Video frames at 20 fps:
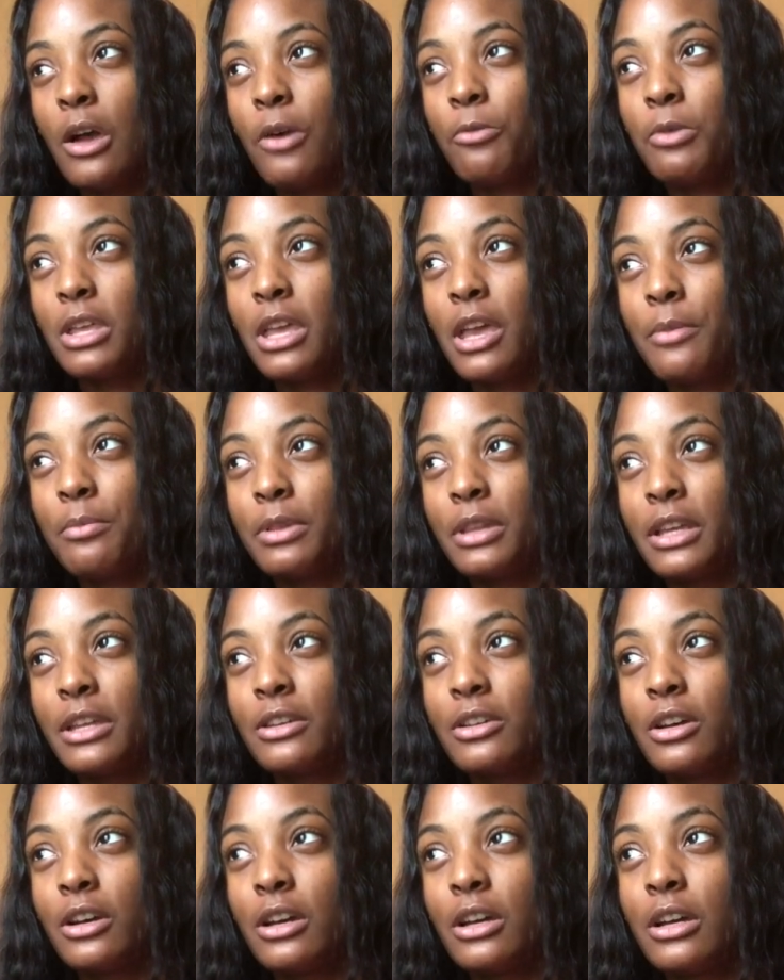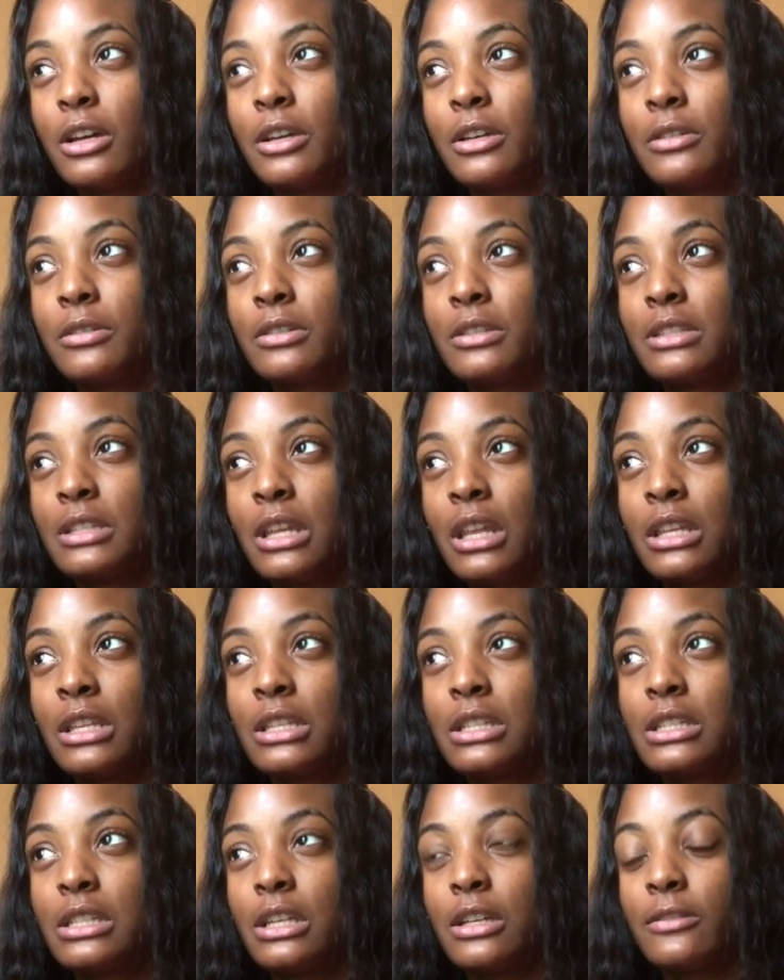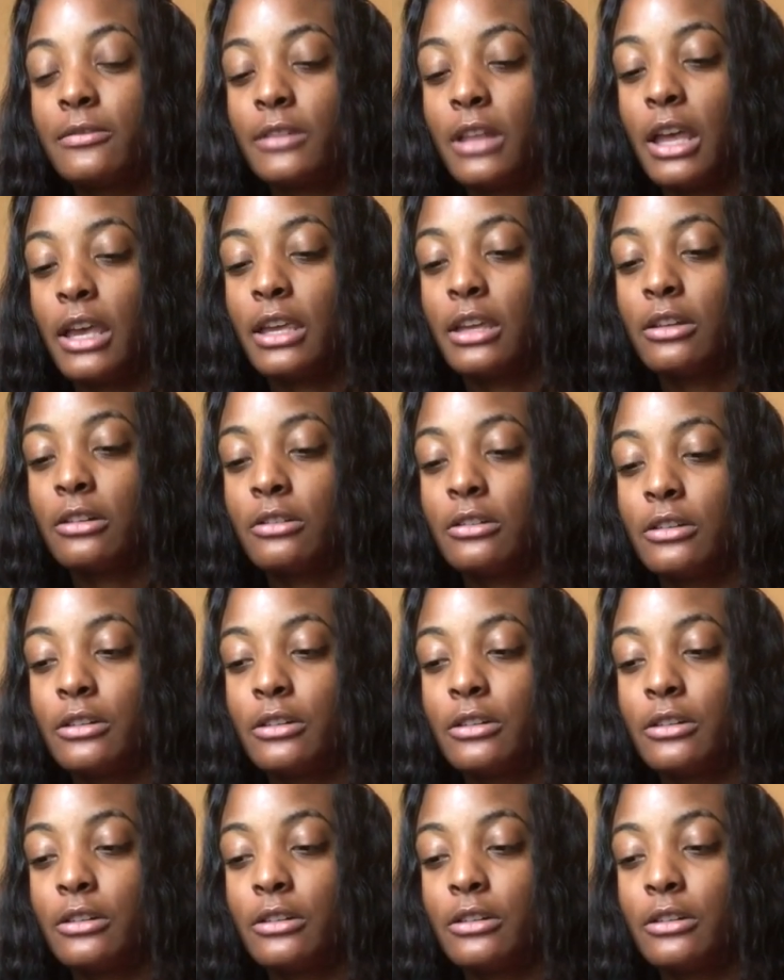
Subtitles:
we had planned on selling stuff, like,